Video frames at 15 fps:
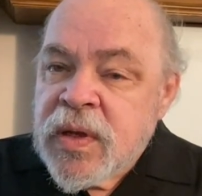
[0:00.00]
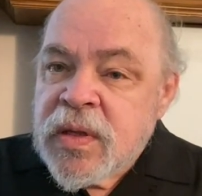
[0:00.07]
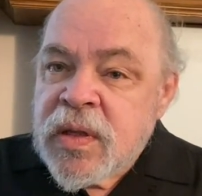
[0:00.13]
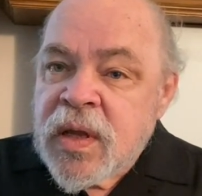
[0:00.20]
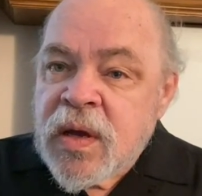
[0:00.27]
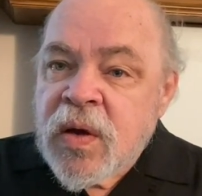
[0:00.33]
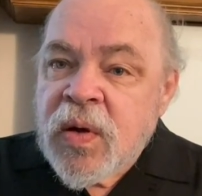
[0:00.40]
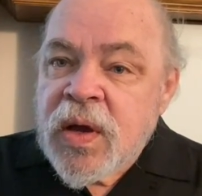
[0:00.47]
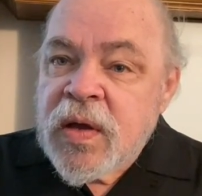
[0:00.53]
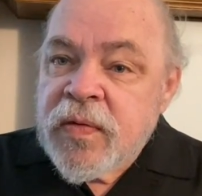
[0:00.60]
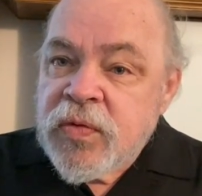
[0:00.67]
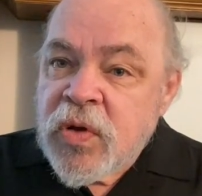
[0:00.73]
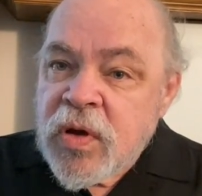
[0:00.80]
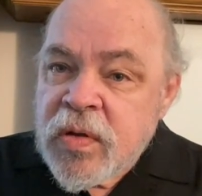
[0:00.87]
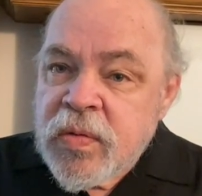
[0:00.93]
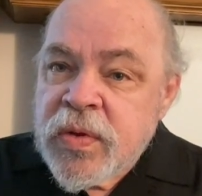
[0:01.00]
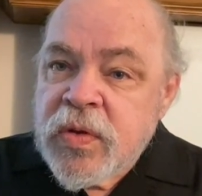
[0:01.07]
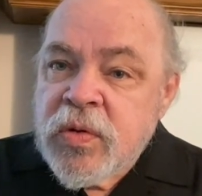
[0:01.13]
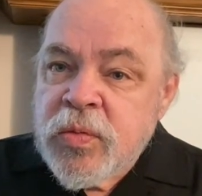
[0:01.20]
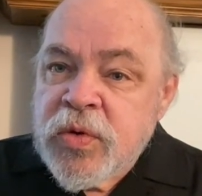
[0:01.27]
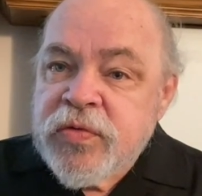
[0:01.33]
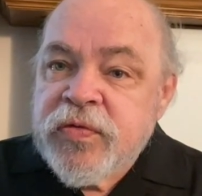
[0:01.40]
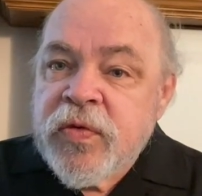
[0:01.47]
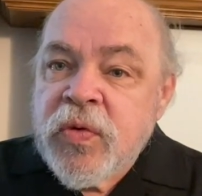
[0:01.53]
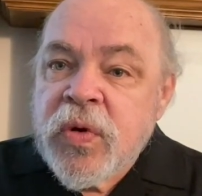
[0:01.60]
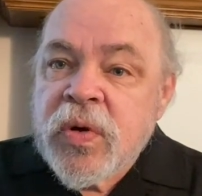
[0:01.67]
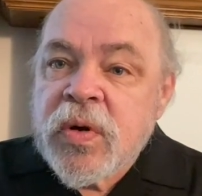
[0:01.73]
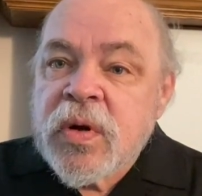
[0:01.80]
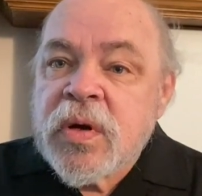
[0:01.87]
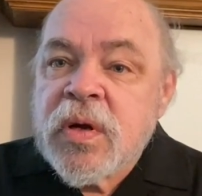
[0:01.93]
Now, I have talked with you
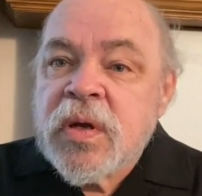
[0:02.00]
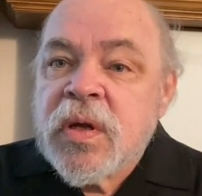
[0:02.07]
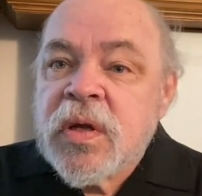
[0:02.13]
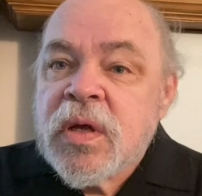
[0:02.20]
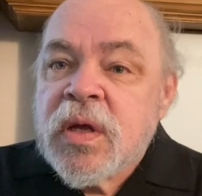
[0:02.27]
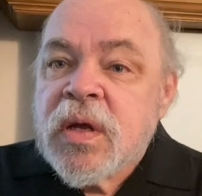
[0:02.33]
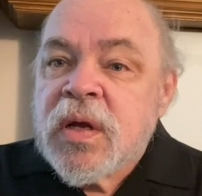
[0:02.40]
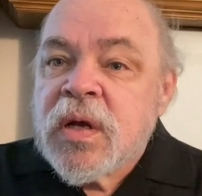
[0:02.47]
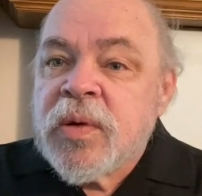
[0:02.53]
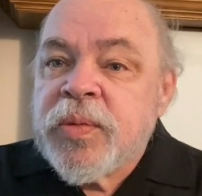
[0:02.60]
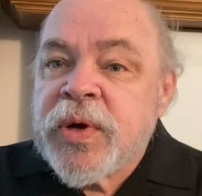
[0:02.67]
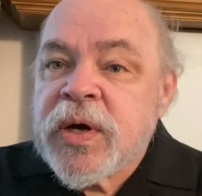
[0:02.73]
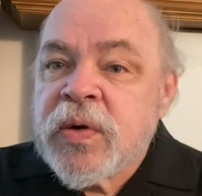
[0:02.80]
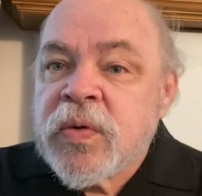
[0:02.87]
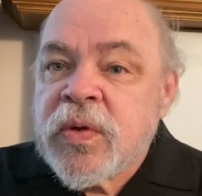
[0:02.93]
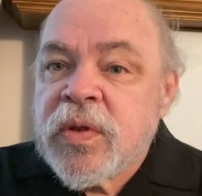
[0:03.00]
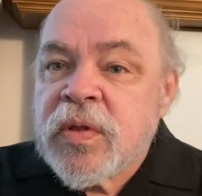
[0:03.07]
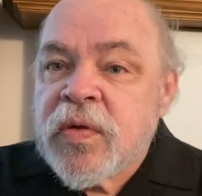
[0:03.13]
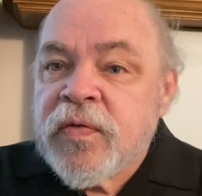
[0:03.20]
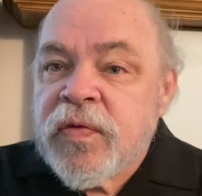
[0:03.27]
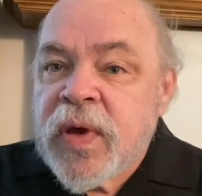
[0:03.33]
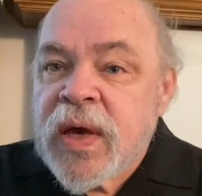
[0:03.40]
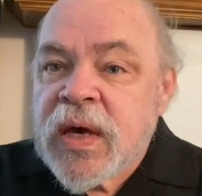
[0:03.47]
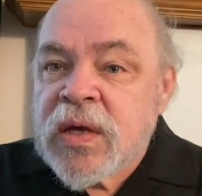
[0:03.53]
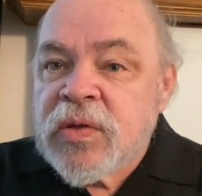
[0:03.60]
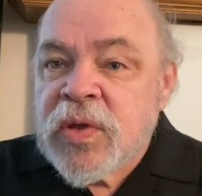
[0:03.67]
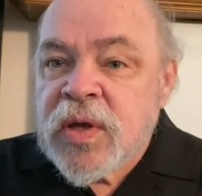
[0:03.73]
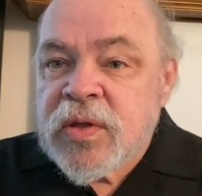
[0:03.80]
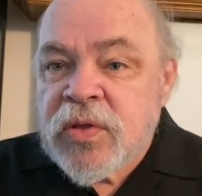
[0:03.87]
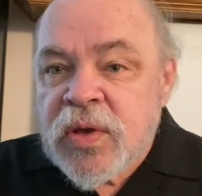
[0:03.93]
before about the fact
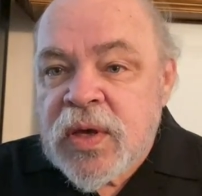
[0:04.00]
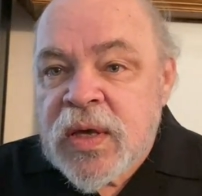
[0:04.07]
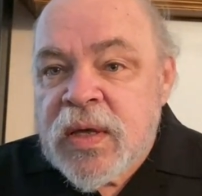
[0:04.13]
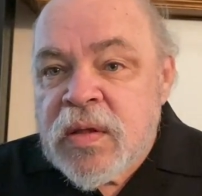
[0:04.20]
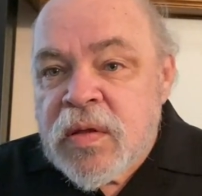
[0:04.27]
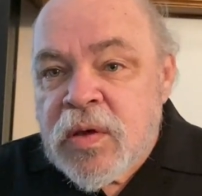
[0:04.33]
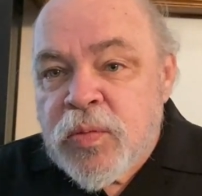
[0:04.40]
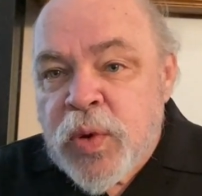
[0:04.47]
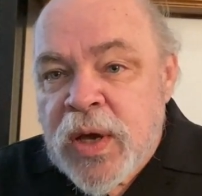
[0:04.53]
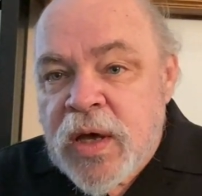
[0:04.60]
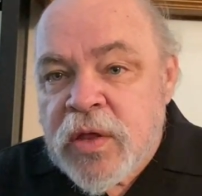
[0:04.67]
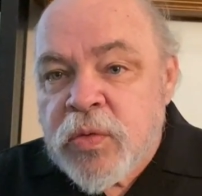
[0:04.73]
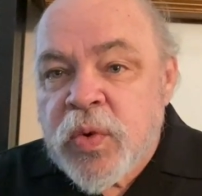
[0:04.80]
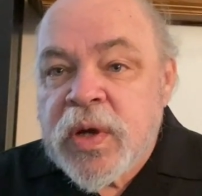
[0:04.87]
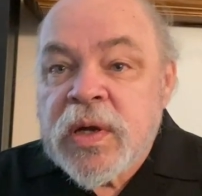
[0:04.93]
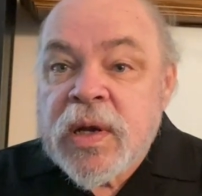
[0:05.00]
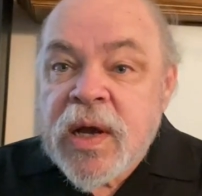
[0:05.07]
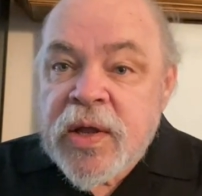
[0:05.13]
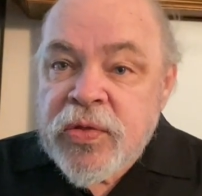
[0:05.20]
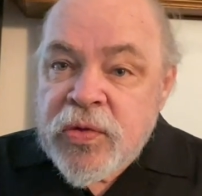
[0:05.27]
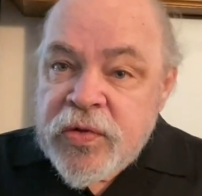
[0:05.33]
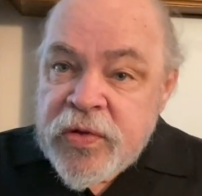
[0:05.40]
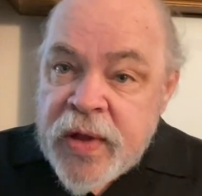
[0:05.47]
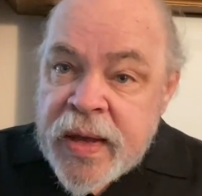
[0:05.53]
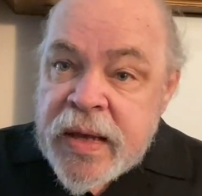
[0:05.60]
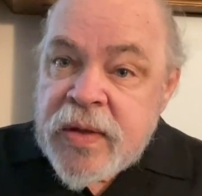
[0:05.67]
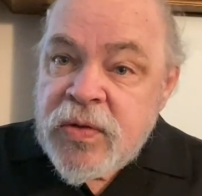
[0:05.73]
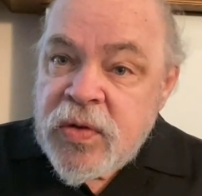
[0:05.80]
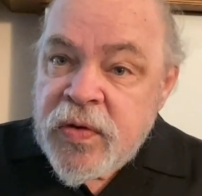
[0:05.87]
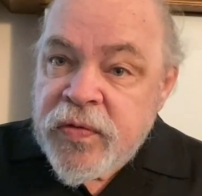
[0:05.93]
that the healing pathway, not the
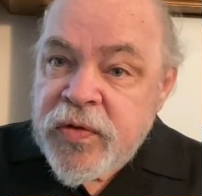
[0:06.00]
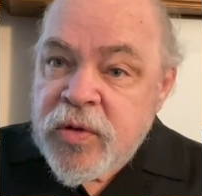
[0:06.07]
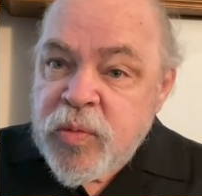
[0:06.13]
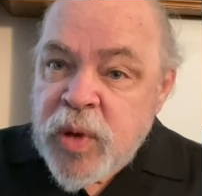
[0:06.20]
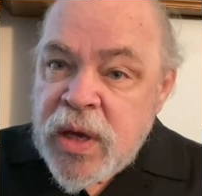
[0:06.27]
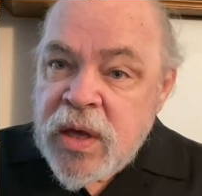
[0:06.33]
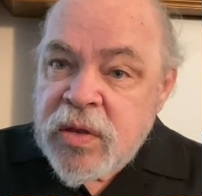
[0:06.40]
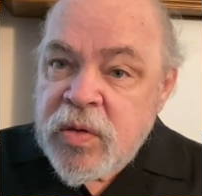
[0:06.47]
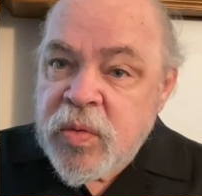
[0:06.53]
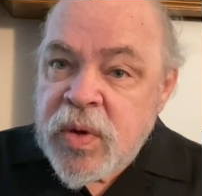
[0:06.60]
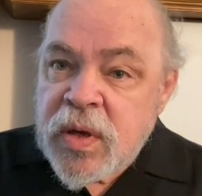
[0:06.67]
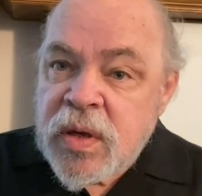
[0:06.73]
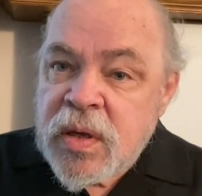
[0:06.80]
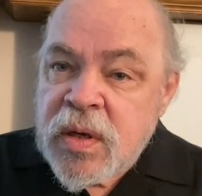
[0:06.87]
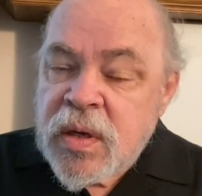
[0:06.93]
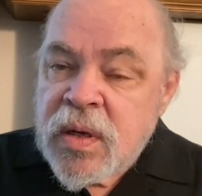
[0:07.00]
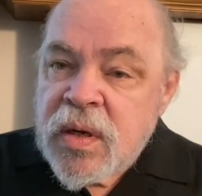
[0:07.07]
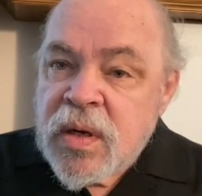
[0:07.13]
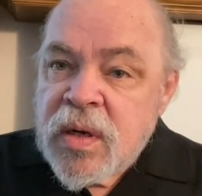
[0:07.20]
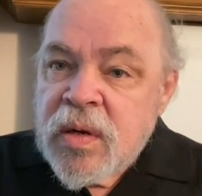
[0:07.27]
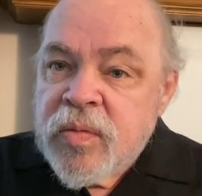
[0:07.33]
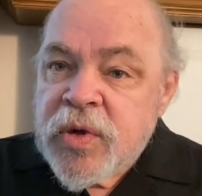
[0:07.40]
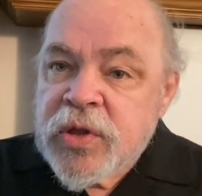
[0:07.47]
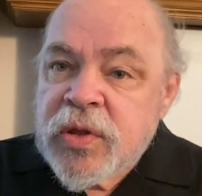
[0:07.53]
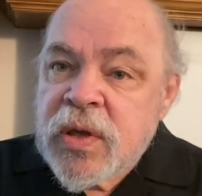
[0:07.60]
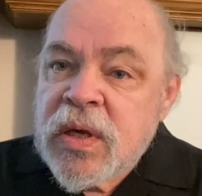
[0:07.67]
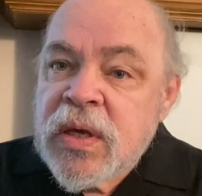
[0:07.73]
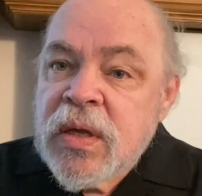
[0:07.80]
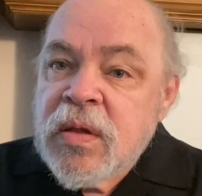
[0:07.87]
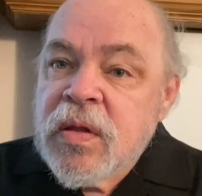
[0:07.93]
scientific pathway, but the
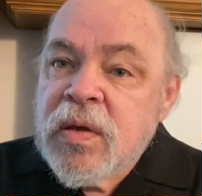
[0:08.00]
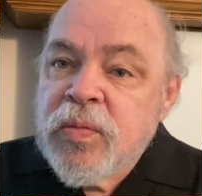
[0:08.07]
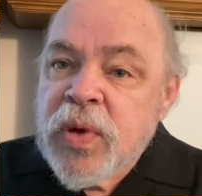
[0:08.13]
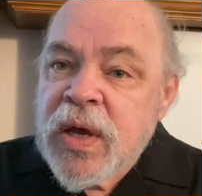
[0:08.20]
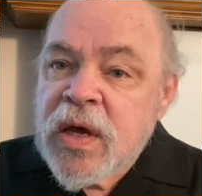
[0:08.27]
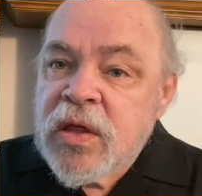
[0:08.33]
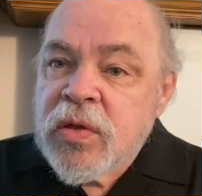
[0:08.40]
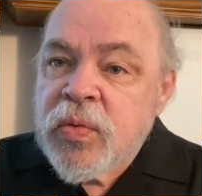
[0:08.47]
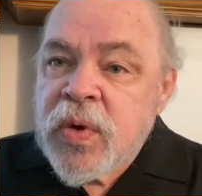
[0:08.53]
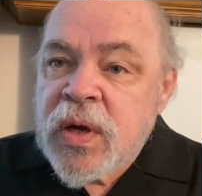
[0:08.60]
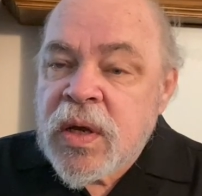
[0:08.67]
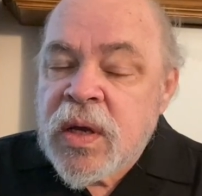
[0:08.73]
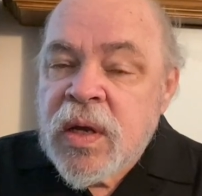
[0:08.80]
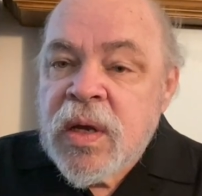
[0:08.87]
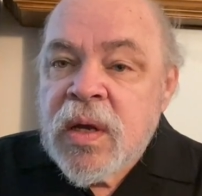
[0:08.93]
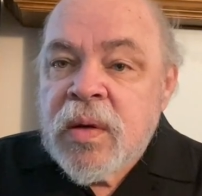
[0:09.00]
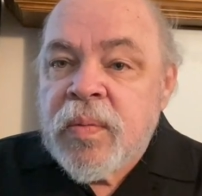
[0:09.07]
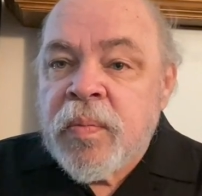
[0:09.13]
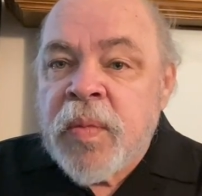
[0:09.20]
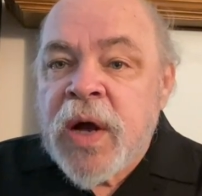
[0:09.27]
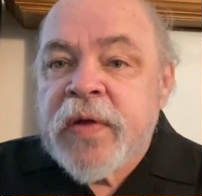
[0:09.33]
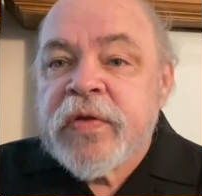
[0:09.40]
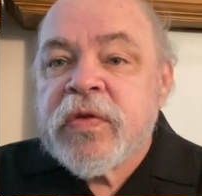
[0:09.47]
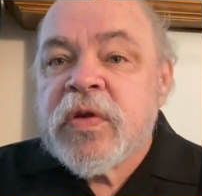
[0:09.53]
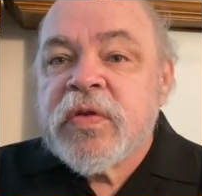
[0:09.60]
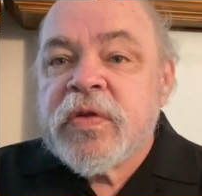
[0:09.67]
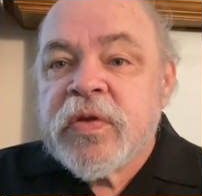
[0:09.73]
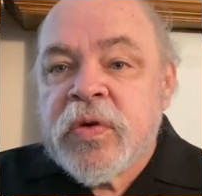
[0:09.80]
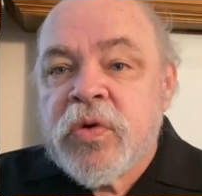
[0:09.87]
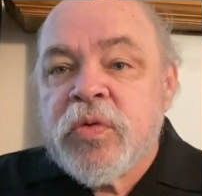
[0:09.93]
healing pathway must
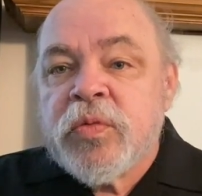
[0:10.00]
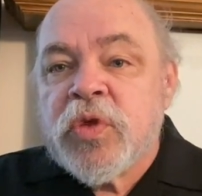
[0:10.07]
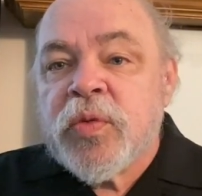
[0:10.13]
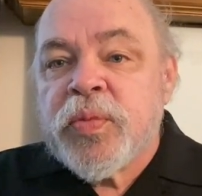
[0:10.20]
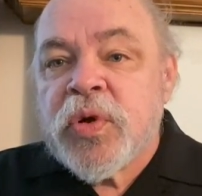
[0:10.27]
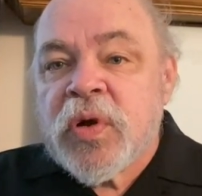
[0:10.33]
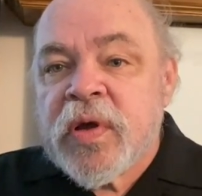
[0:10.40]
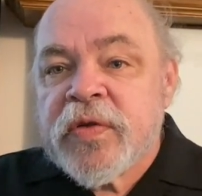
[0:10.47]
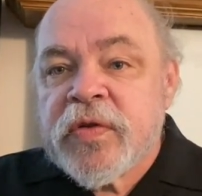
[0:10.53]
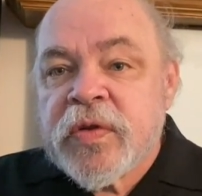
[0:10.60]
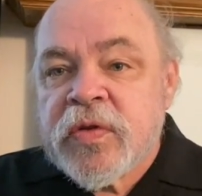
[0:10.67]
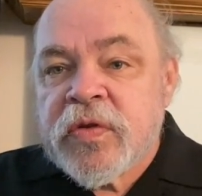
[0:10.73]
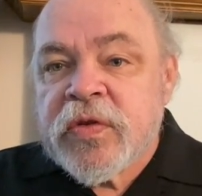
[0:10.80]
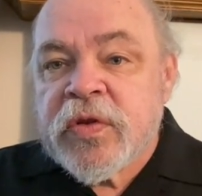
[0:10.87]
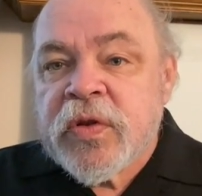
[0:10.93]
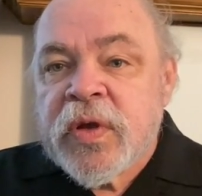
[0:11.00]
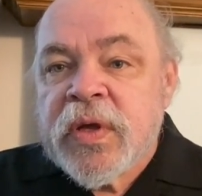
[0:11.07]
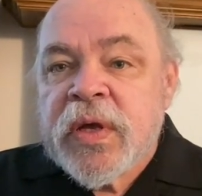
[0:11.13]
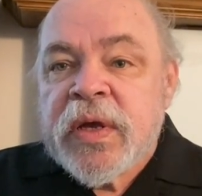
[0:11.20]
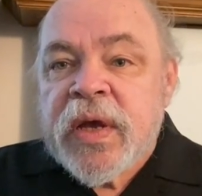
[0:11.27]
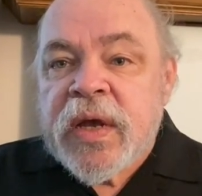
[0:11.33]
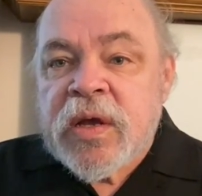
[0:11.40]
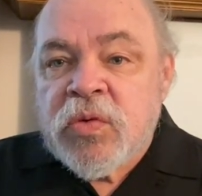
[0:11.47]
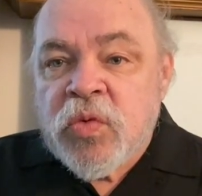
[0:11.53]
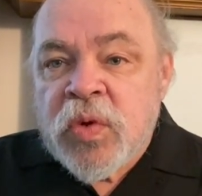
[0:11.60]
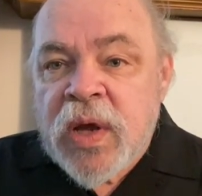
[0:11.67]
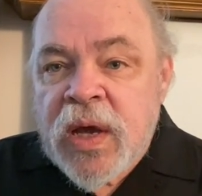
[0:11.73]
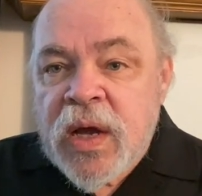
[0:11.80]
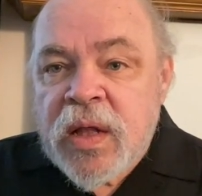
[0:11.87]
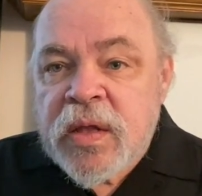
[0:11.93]
assume the presence and
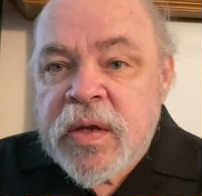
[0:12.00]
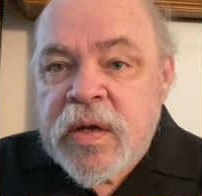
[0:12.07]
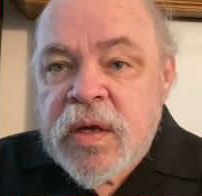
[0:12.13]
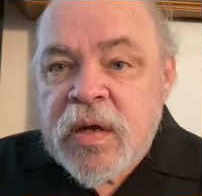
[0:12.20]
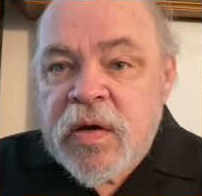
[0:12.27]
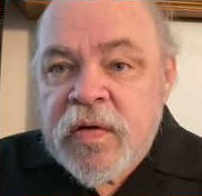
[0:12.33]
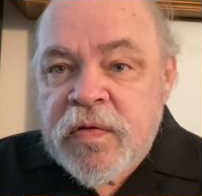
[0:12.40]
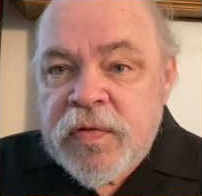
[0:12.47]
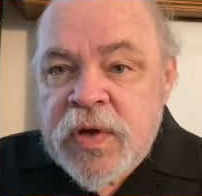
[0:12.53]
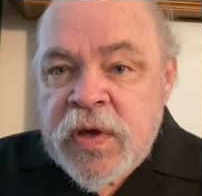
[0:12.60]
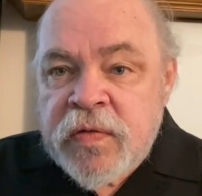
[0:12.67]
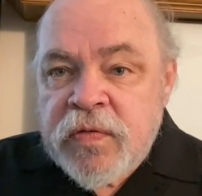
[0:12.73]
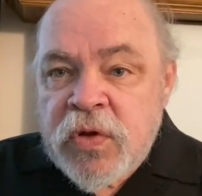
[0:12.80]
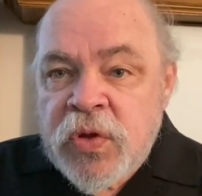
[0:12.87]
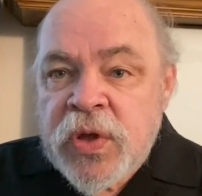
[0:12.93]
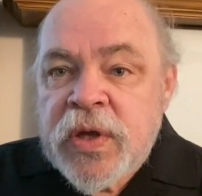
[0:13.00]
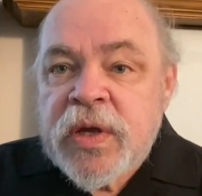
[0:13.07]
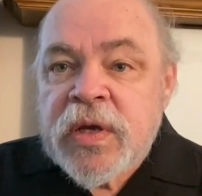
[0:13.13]
reality of evil.